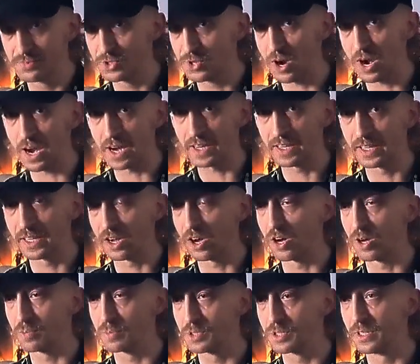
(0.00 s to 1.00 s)
tracking
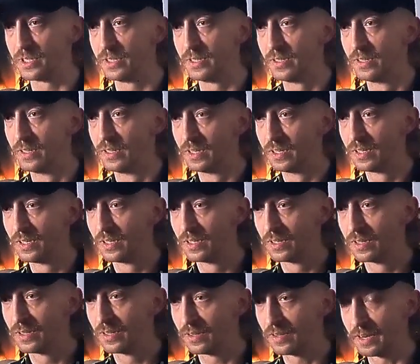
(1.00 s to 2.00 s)
option
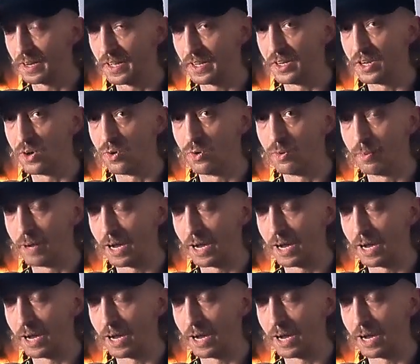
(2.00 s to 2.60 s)
that I know